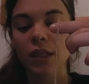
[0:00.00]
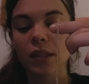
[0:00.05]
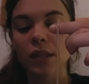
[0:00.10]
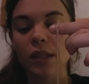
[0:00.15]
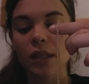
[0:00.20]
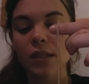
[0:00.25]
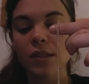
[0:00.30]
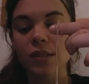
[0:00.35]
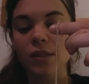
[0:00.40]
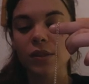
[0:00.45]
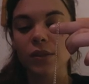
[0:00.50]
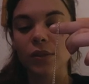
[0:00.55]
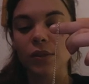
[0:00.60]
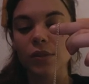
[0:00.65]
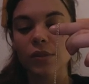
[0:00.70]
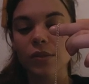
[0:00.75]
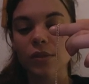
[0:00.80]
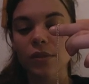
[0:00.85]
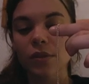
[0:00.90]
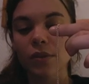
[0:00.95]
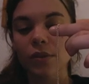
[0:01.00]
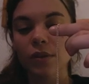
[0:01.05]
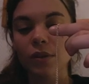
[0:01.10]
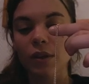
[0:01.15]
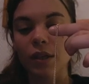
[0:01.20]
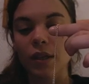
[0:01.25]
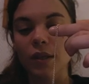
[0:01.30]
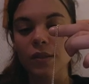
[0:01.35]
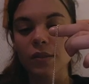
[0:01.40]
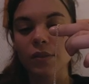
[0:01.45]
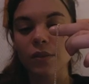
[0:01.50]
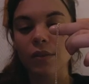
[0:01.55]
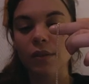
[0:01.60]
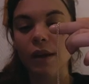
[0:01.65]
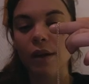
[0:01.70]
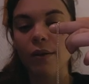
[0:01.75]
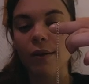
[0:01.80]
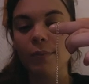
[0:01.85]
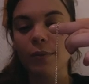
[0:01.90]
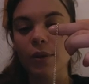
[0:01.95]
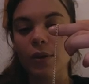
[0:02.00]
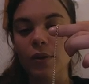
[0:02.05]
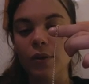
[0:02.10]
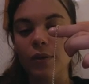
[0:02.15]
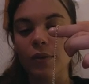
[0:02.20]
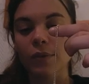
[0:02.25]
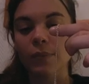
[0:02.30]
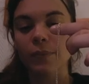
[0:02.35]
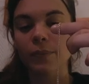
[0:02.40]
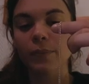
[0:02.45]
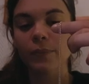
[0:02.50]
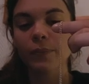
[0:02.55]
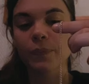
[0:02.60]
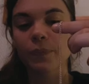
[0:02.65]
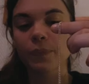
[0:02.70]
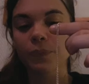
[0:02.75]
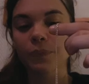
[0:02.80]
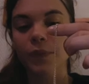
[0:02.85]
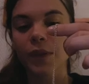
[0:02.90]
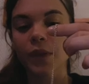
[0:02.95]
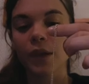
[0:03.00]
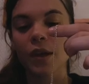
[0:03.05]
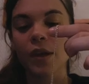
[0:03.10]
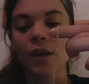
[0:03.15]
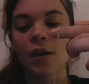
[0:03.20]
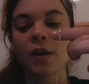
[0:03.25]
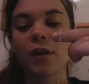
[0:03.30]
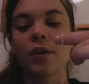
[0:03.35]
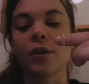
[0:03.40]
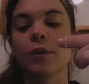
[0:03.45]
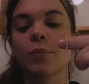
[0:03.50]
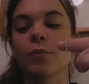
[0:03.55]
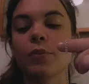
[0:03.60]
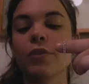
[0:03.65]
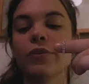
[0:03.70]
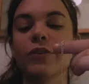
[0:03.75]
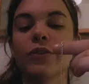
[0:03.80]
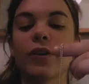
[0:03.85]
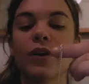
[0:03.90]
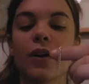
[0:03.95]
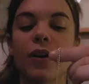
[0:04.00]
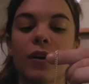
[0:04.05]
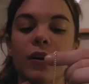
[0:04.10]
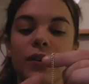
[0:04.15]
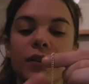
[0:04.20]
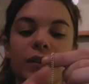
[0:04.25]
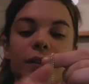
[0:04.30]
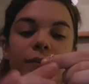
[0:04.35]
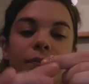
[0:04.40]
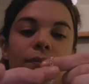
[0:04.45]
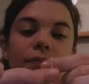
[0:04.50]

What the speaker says: That's good. Okay, so now I'm gonna remove the card,